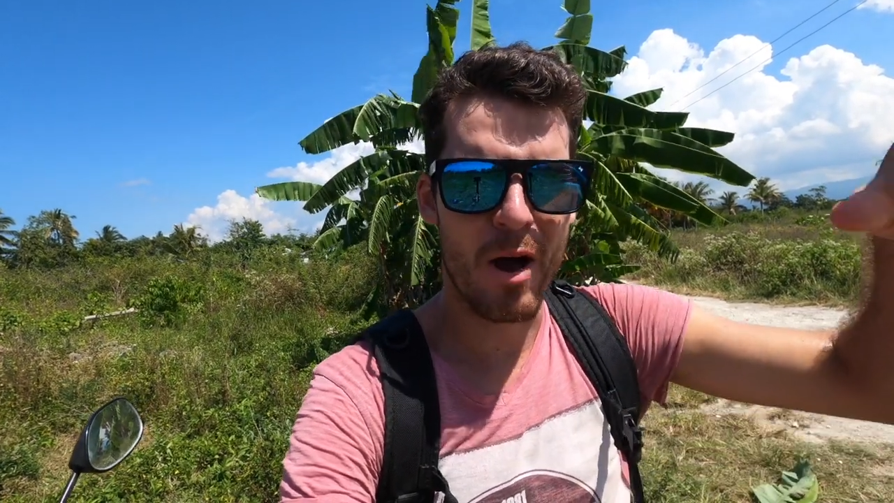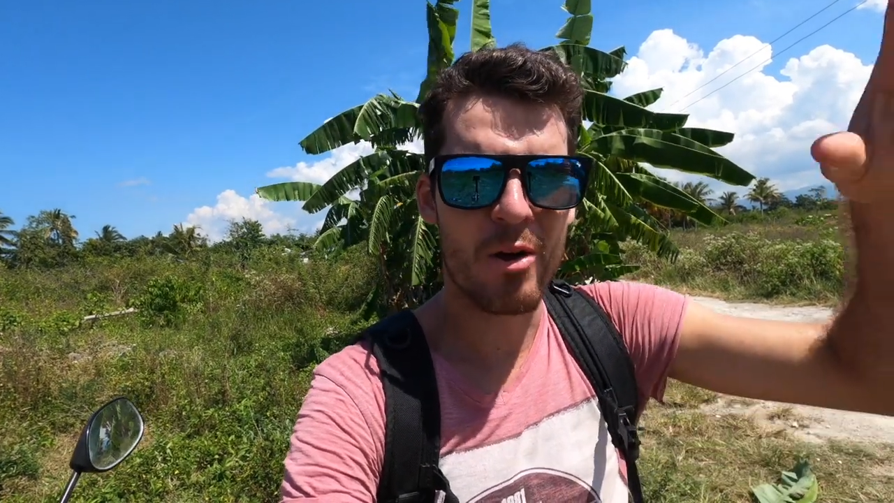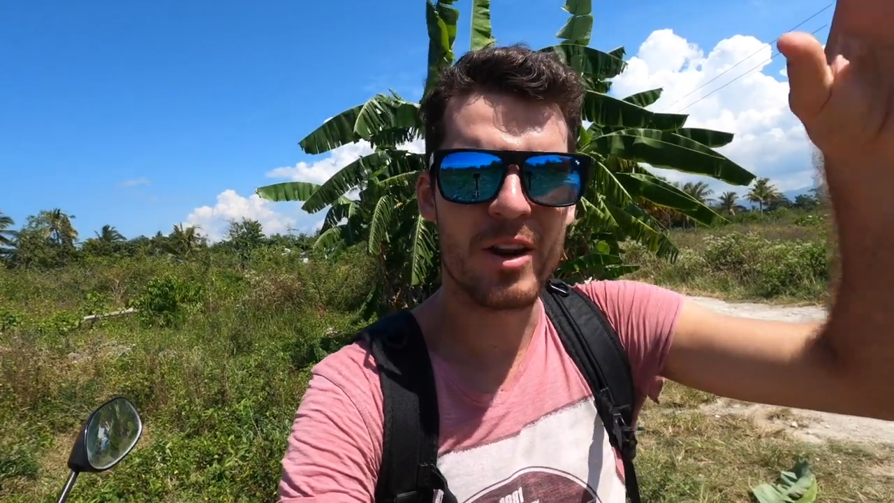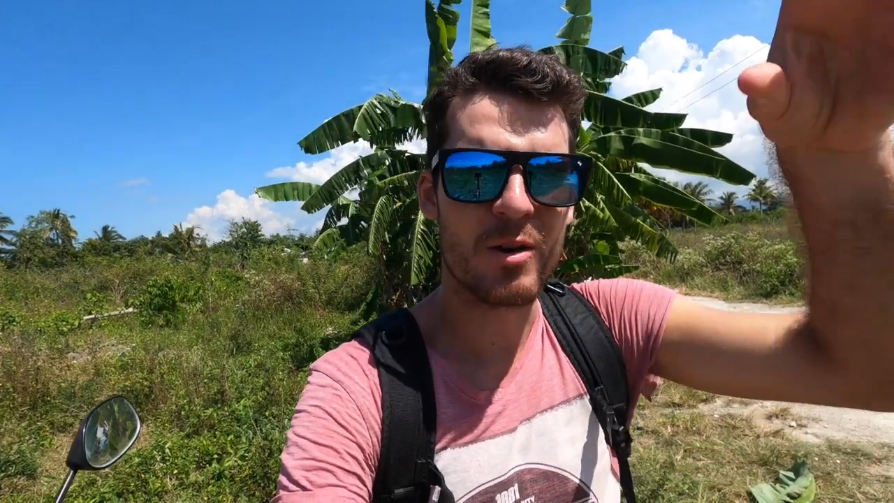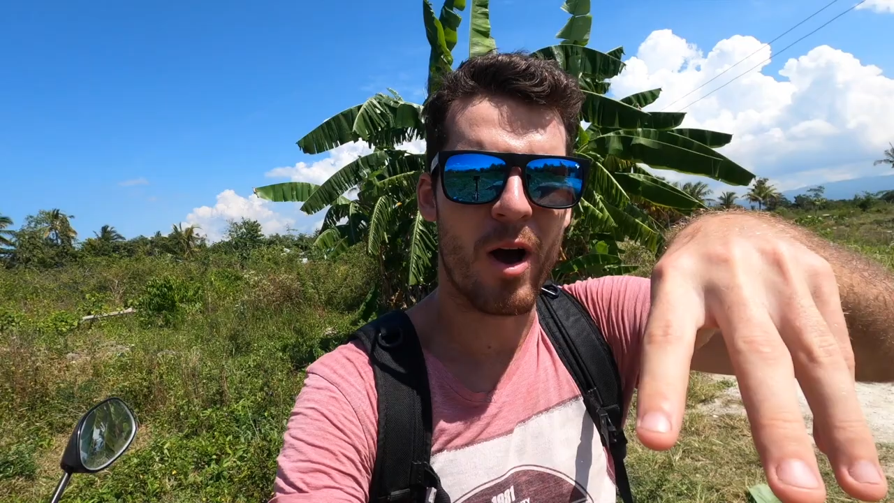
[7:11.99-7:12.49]

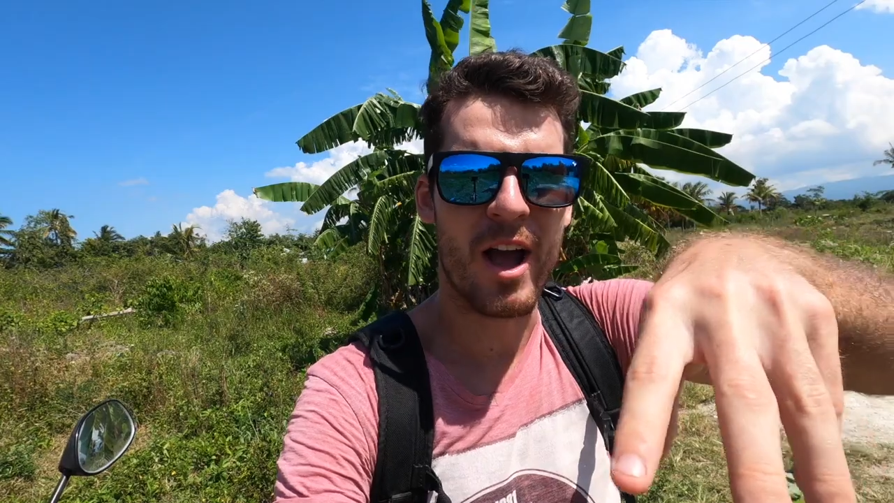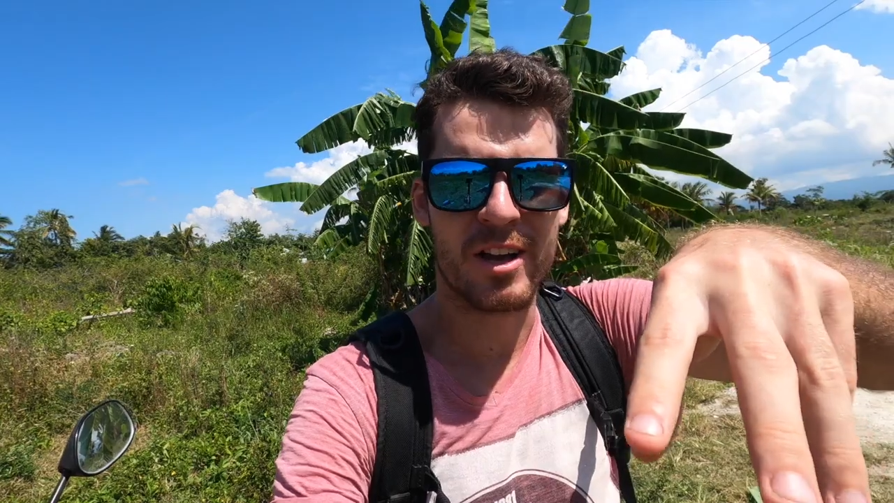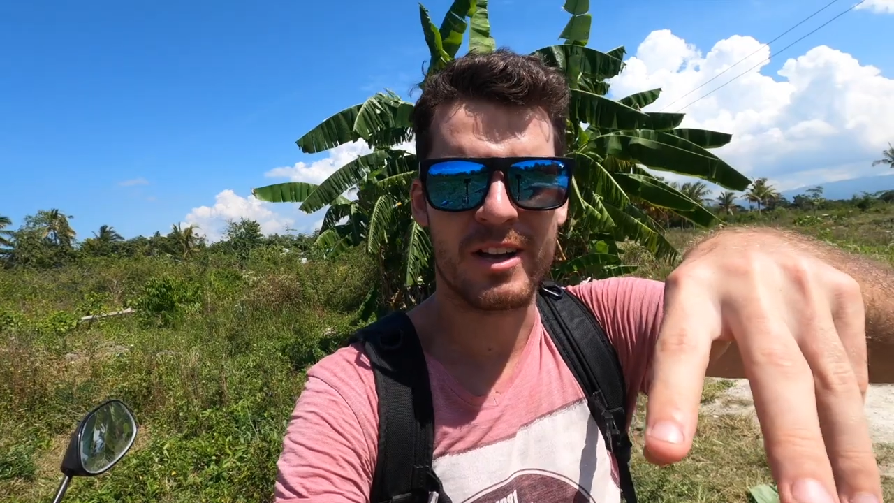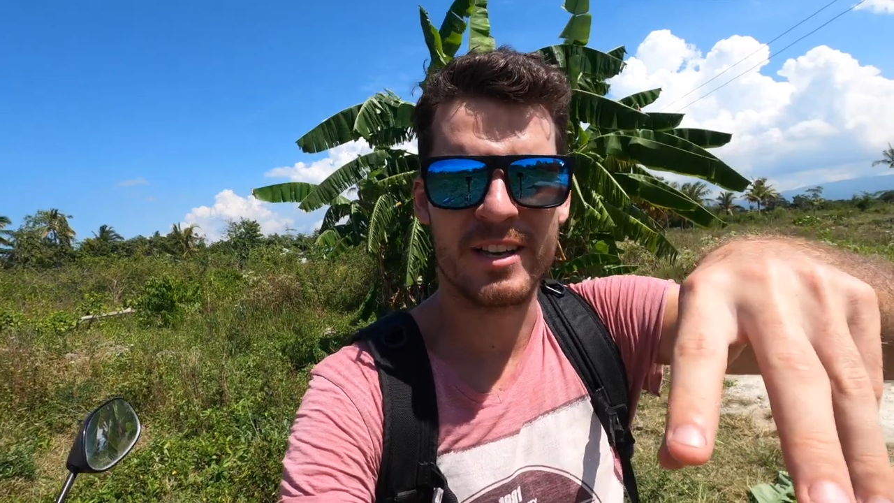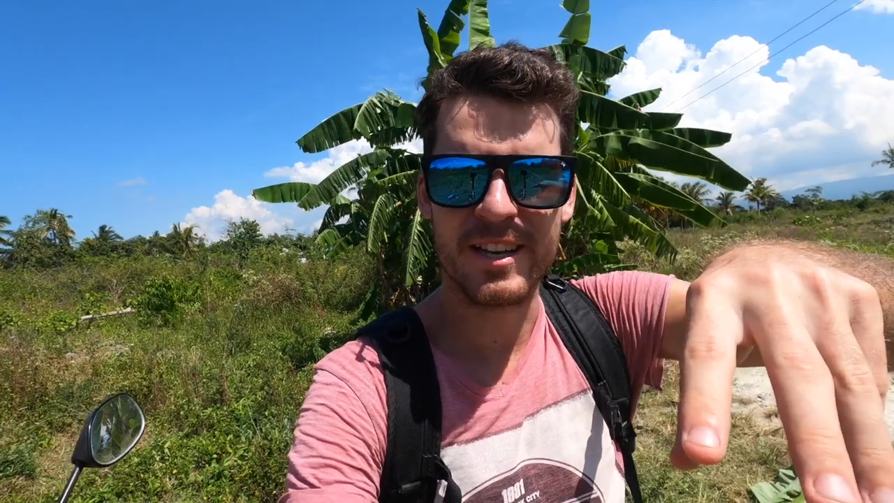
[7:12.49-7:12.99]
only way I
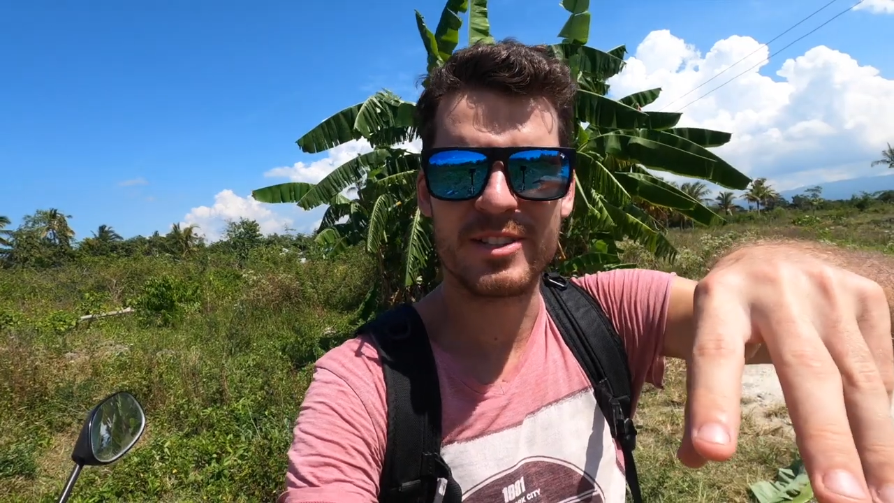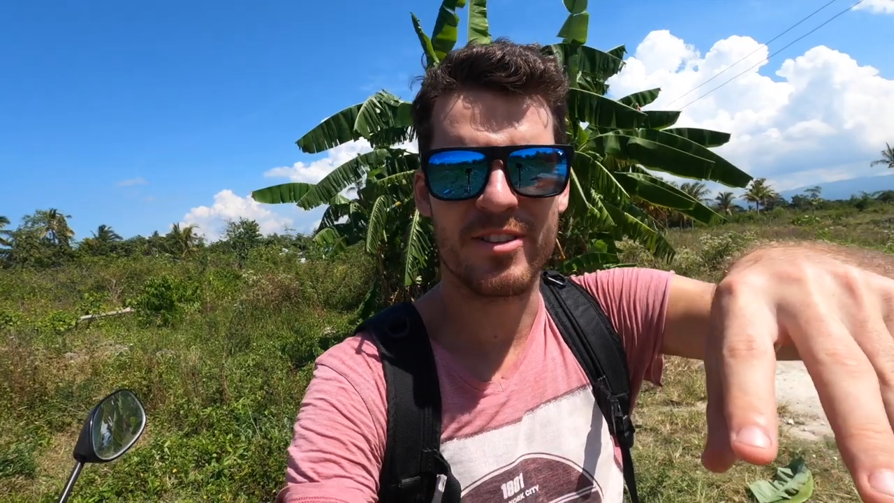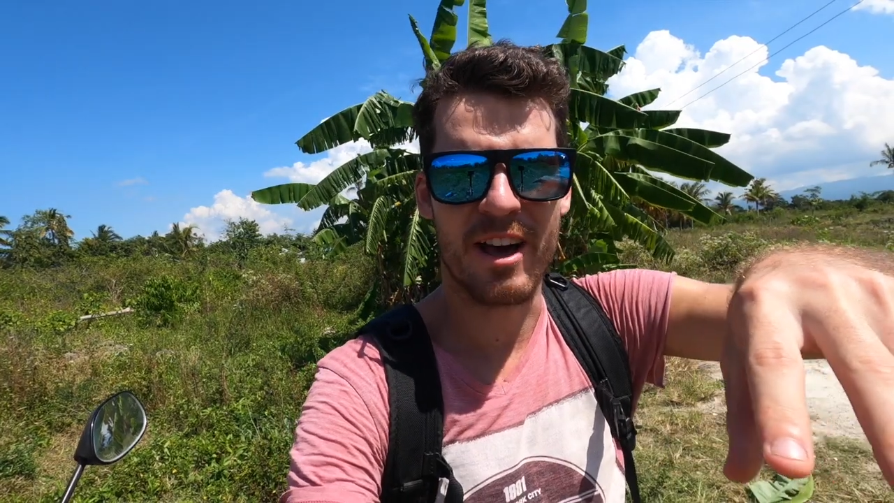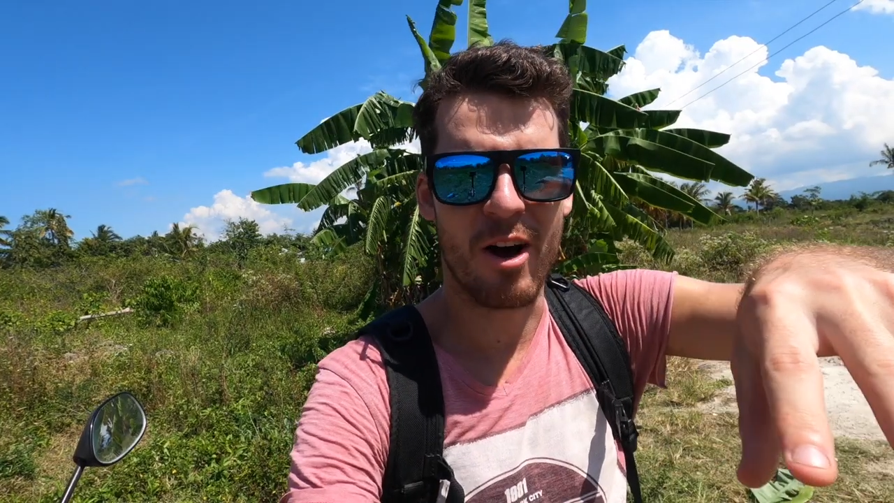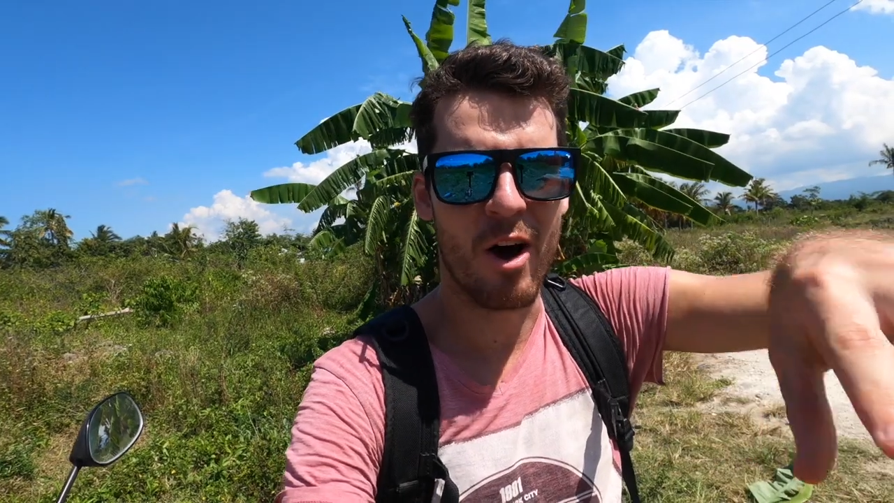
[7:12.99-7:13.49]
can get to
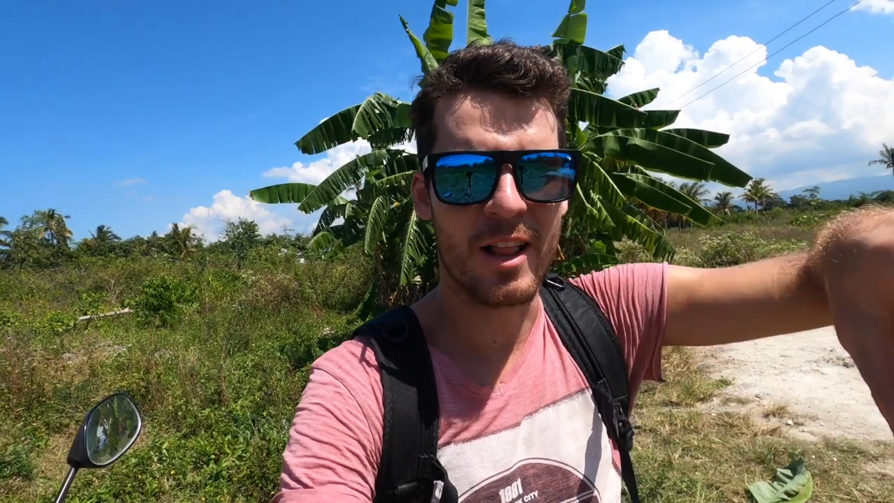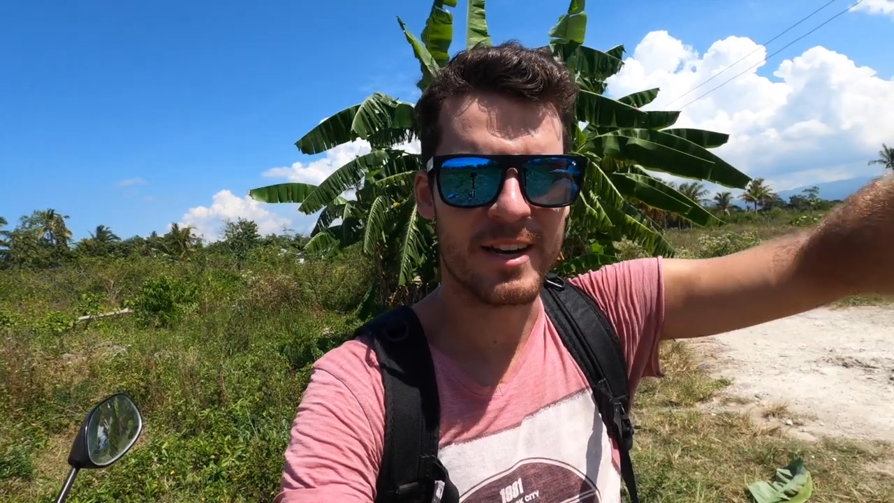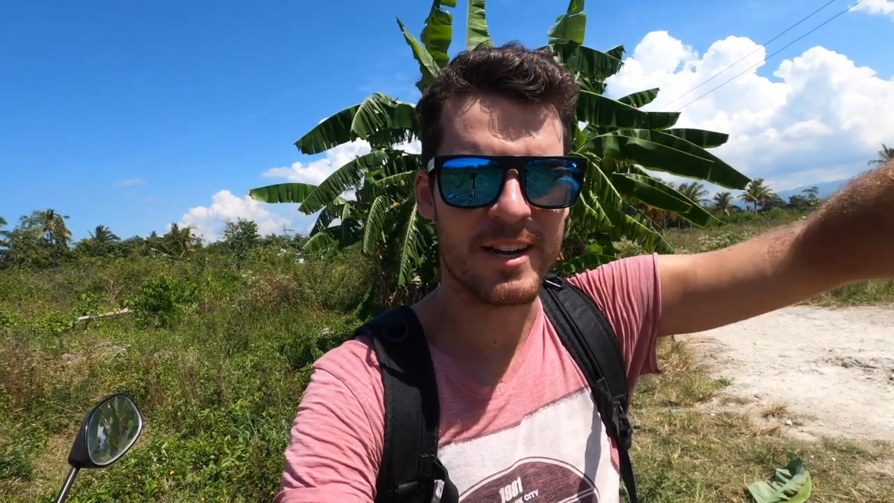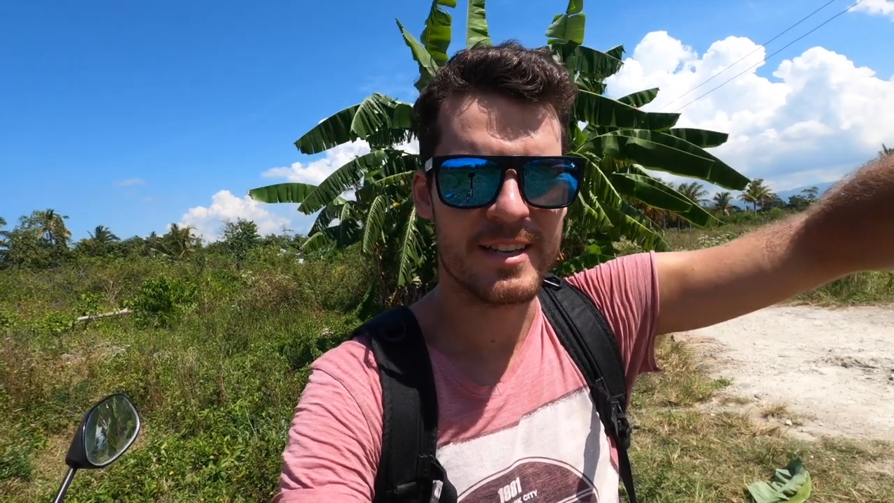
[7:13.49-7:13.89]
that island